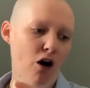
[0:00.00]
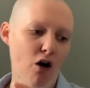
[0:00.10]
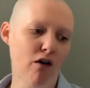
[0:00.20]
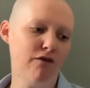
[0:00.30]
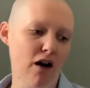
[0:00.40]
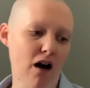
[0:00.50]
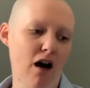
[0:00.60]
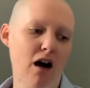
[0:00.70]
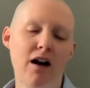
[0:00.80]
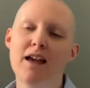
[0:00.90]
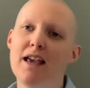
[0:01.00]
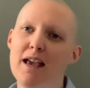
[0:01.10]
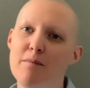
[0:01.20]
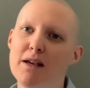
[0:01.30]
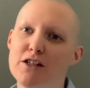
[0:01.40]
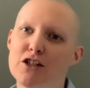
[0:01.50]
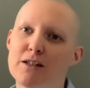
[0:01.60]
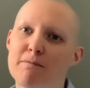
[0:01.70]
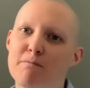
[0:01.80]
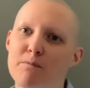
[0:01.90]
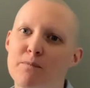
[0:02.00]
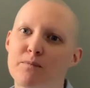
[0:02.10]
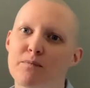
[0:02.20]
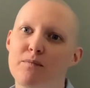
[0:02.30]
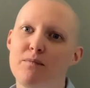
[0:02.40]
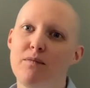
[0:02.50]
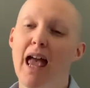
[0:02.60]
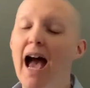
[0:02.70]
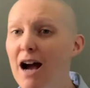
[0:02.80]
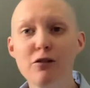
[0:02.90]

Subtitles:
of our image. How